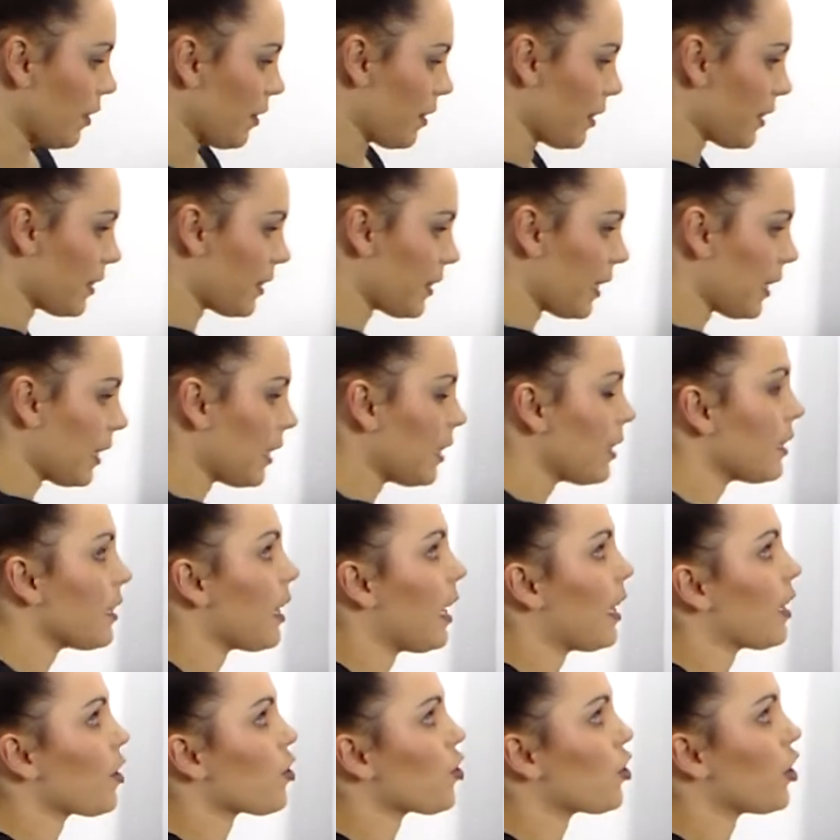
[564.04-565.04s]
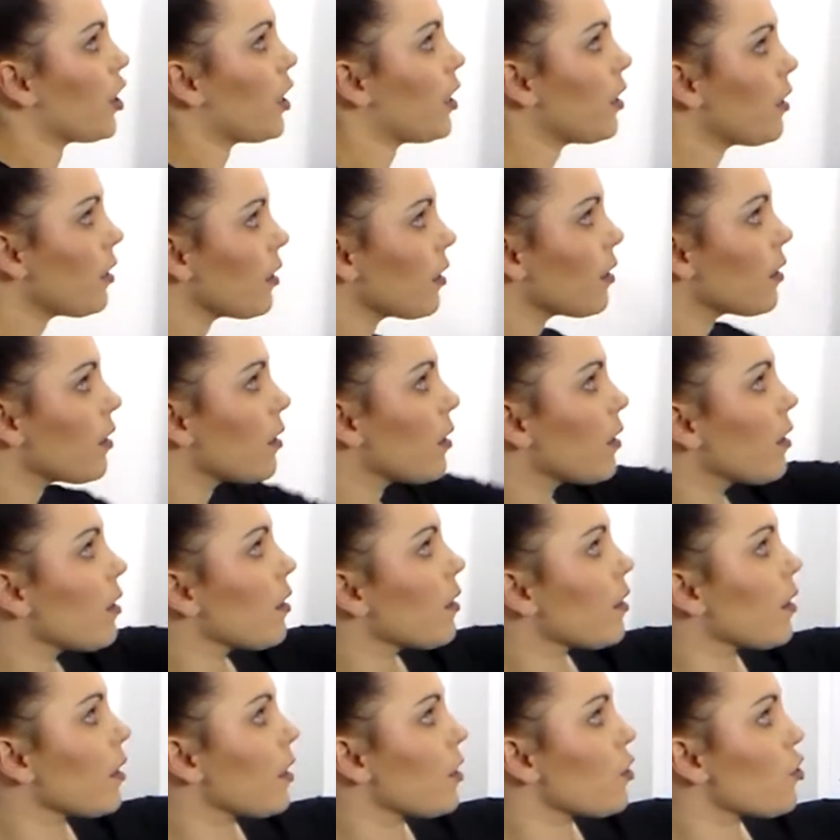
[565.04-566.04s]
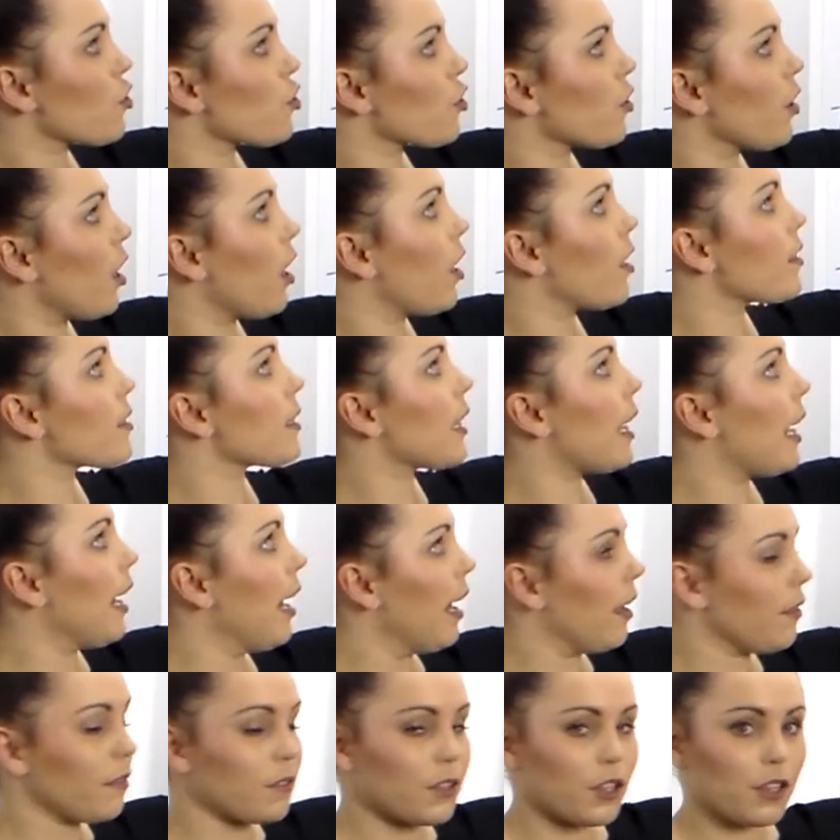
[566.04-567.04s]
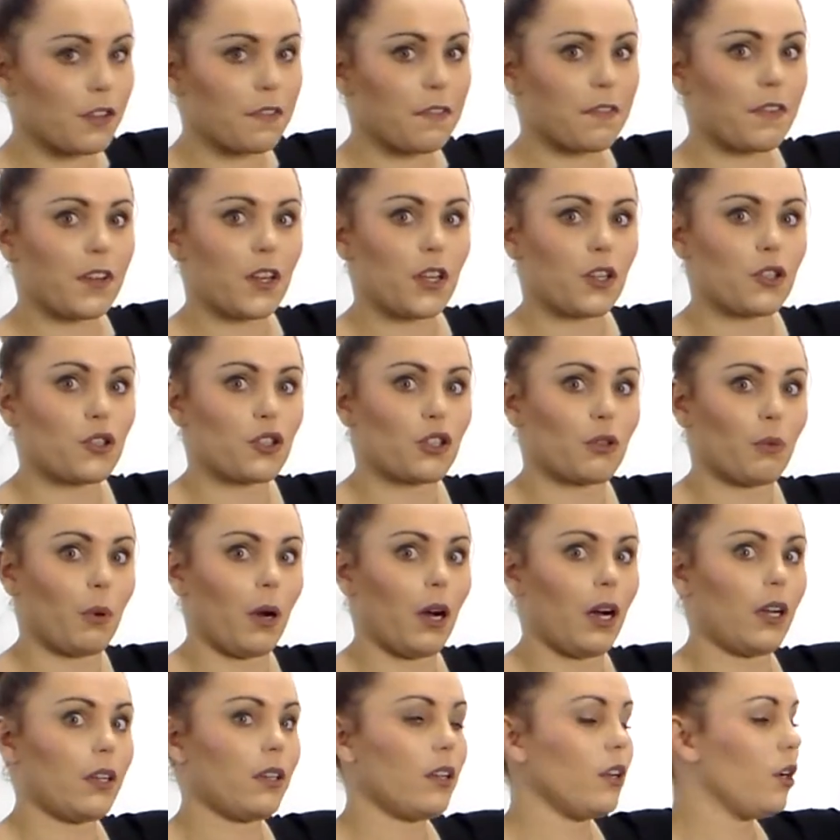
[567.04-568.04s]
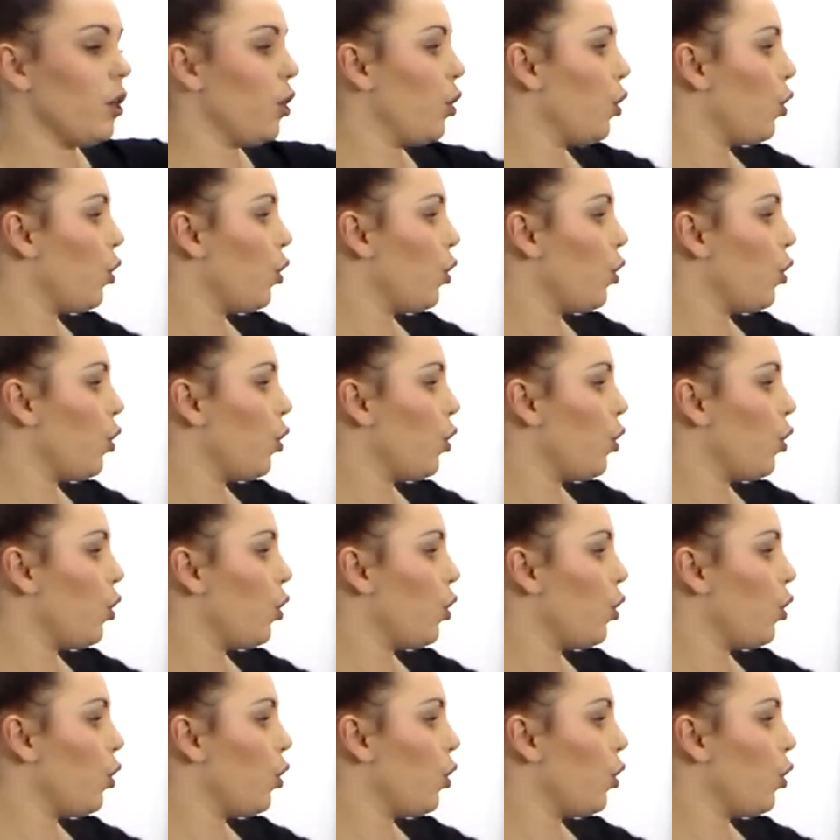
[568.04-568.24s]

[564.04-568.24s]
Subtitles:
The second action that starts after the first one,